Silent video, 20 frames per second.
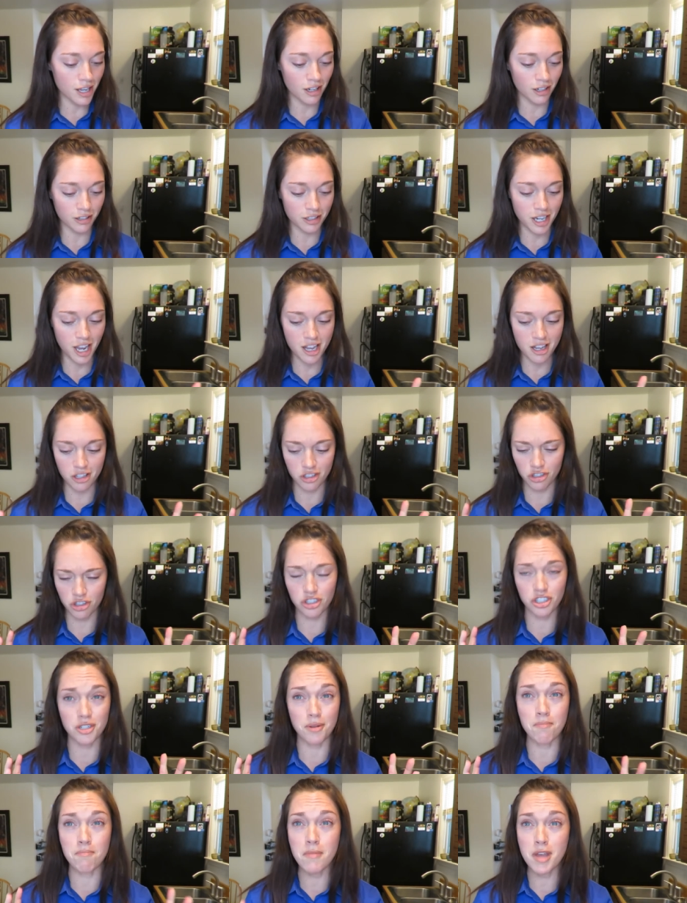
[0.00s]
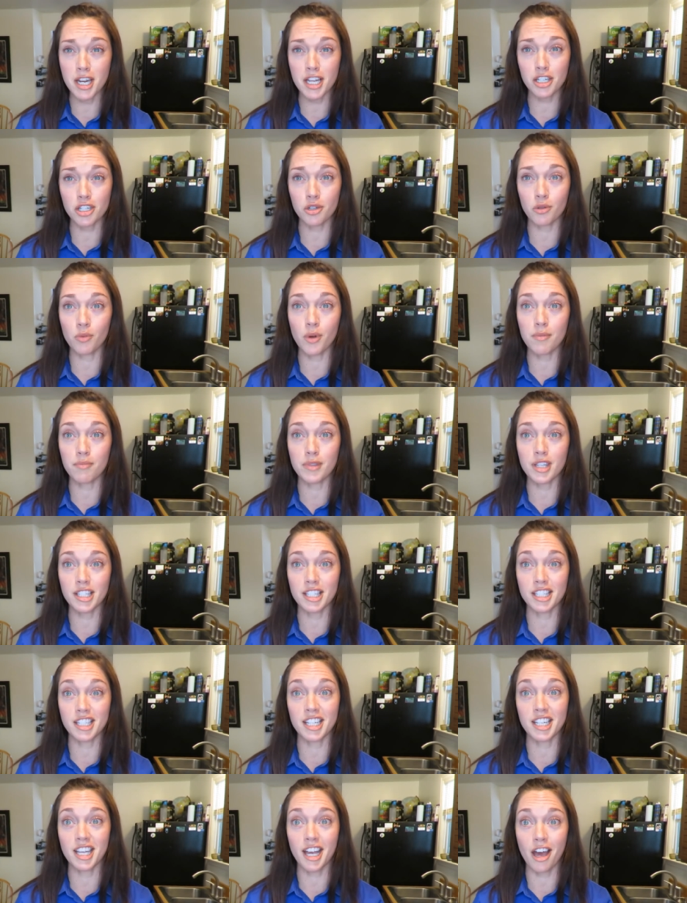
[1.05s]
It'll take us just a minute to whip
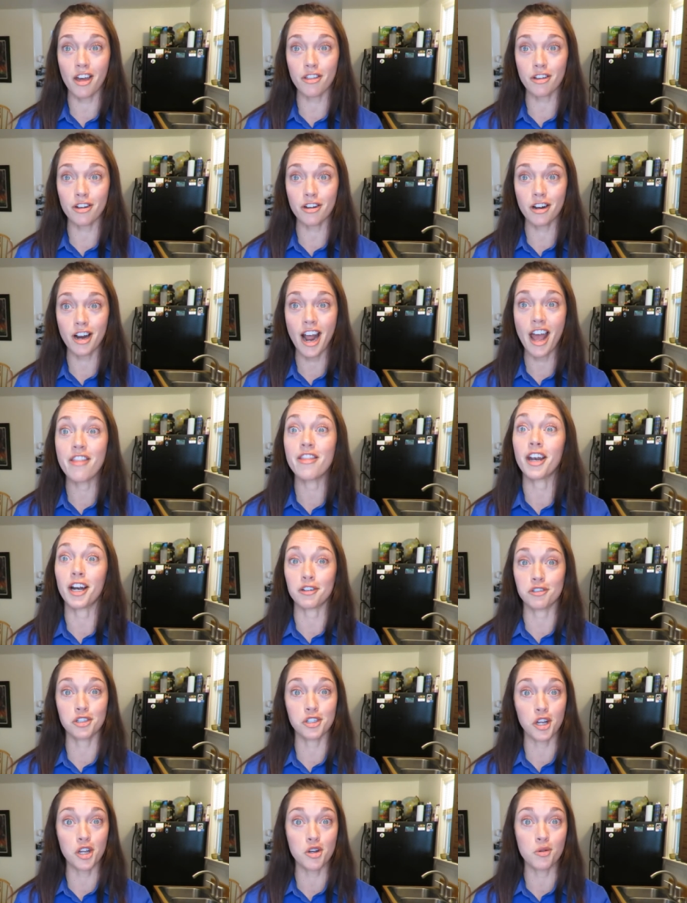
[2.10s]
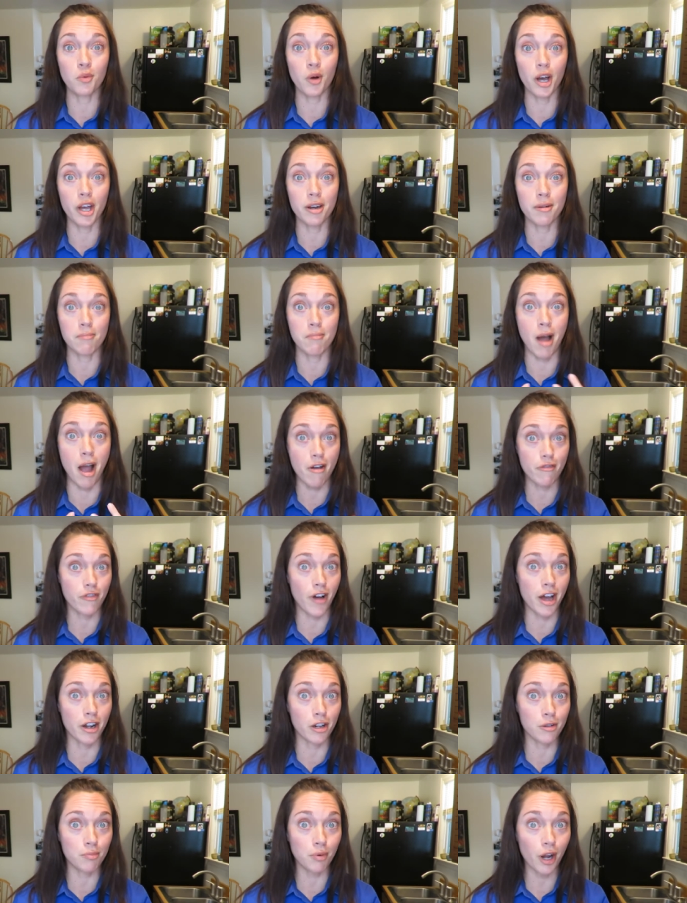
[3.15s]
this together, and then I'll show you what my
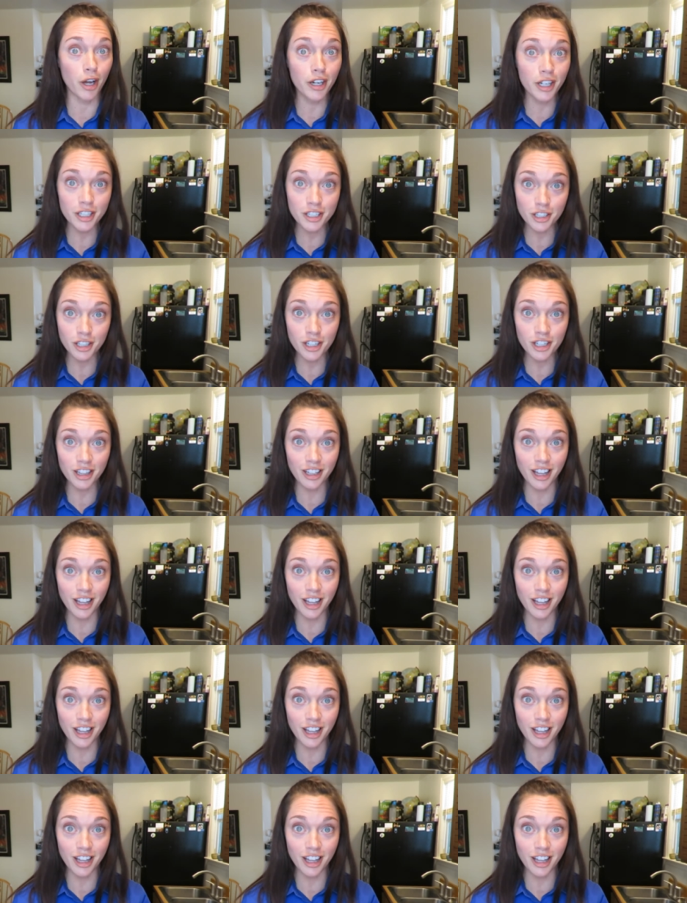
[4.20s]
final product look